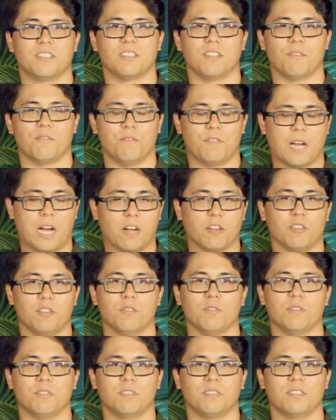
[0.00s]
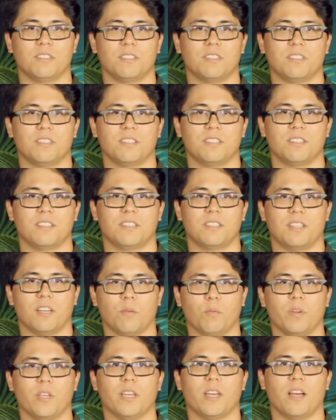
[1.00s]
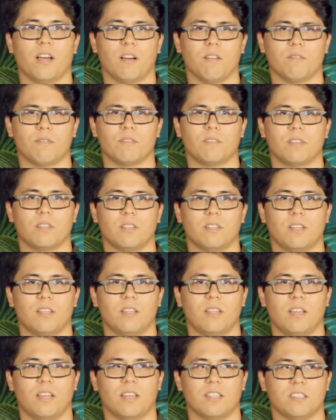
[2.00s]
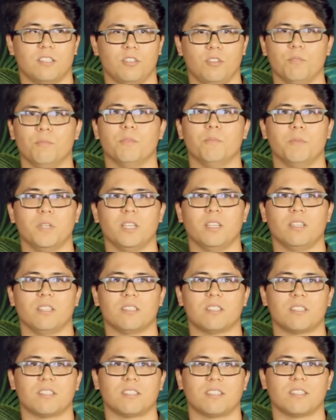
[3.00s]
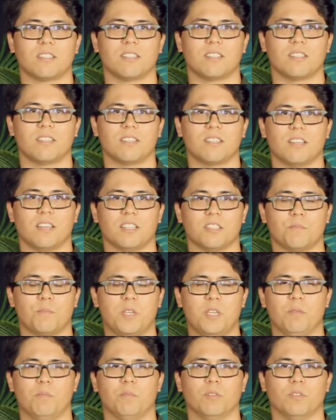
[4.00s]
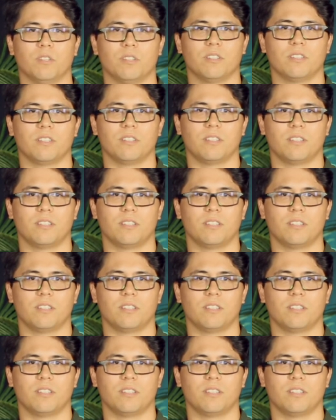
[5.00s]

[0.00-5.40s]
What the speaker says: The value that we have as human beings, as people.